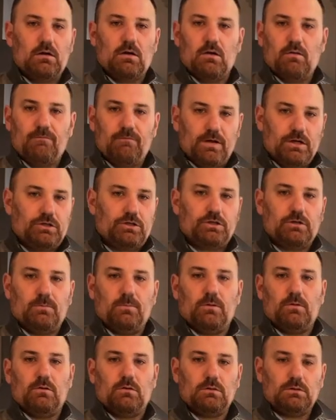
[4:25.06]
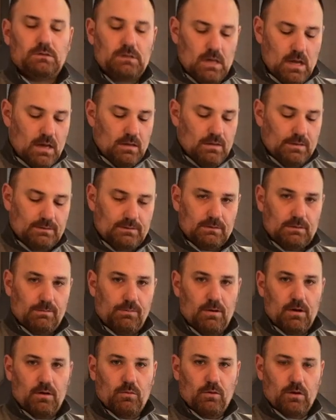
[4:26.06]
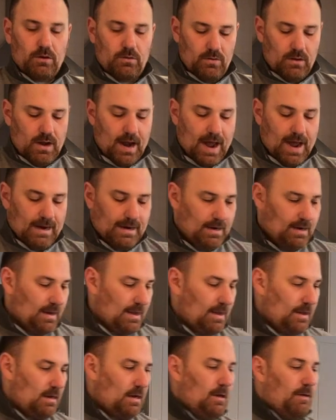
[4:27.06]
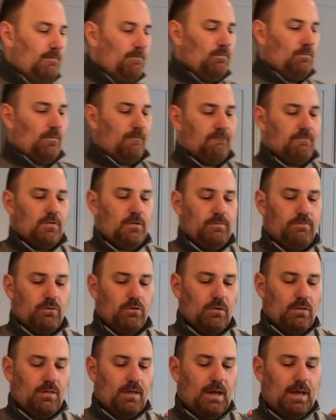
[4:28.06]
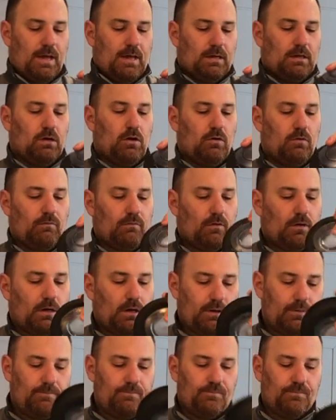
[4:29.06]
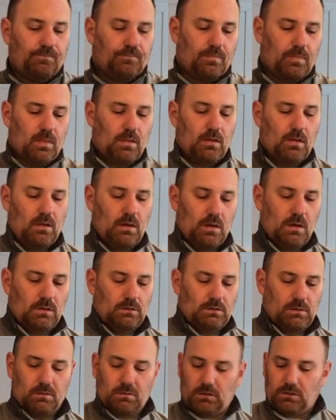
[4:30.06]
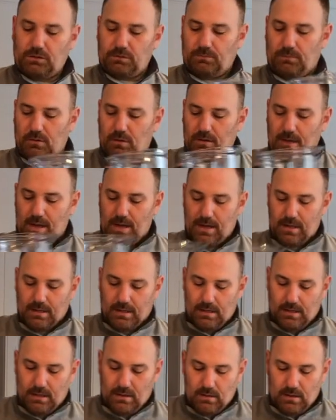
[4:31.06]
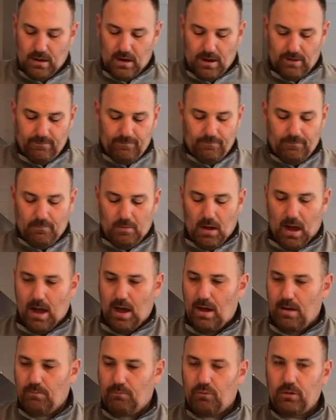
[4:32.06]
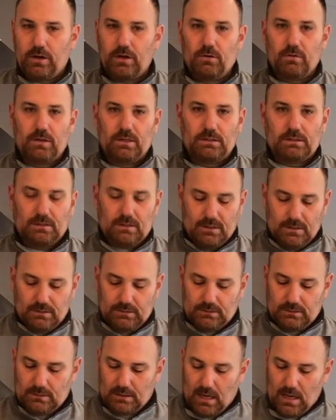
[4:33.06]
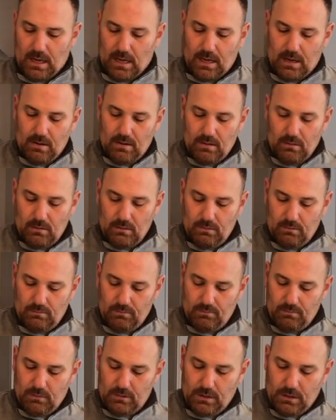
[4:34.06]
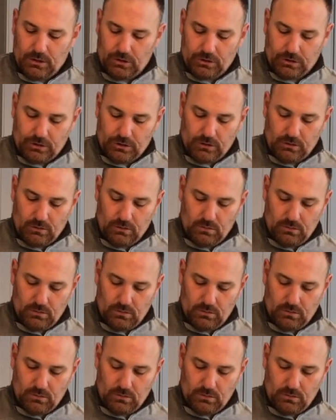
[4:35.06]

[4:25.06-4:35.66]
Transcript: or vegetables, this is the point where you would add it in before you pour the egg over it. So I'm going to just pour the egg in, and I've pre-greased this dish.